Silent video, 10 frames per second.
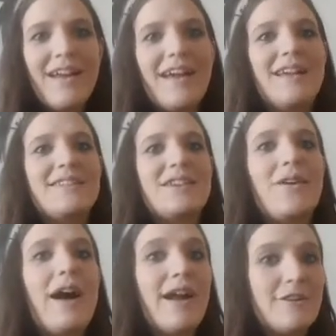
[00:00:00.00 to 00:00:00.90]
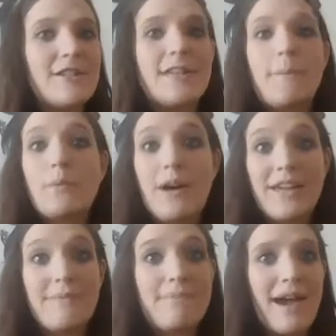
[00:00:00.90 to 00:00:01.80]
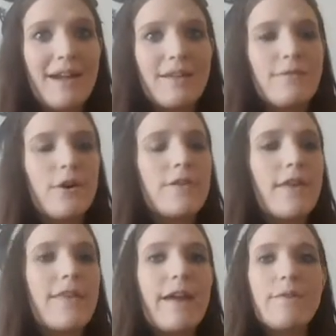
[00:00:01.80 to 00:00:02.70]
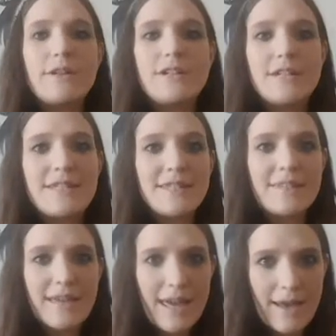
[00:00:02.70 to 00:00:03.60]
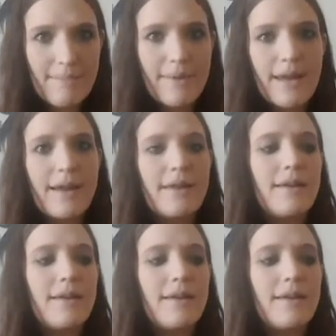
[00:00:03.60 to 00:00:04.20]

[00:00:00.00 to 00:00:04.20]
and so I just kept walking back and forth, and they were just coming.